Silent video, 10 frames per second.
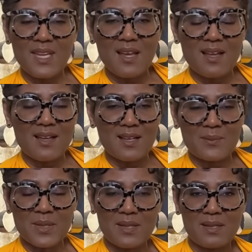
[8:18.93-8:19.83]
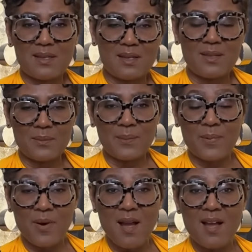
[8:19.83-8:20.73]

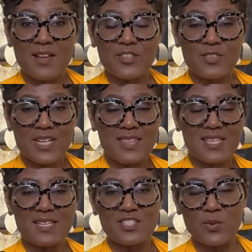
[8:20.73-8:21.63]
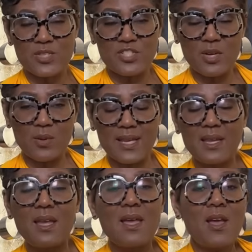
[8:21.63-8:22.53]
bra underneath it, so it's showing,
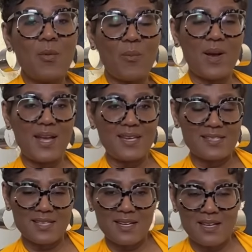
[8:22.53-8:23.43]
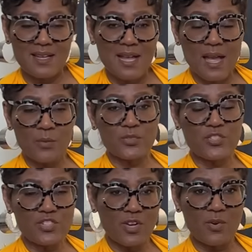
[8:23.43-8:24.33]
but I will
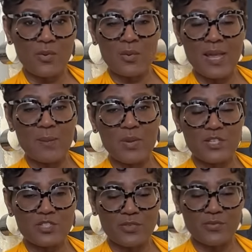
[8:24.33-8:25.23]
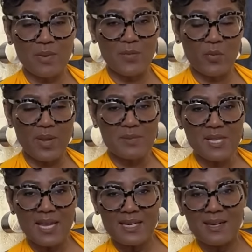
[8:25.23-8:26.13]
show a picture from the
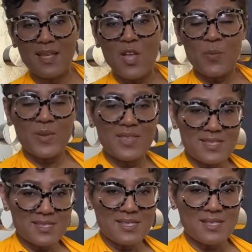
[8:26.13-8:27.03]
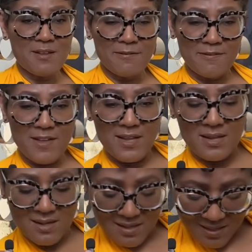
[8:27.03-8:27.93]
website. But this is a fun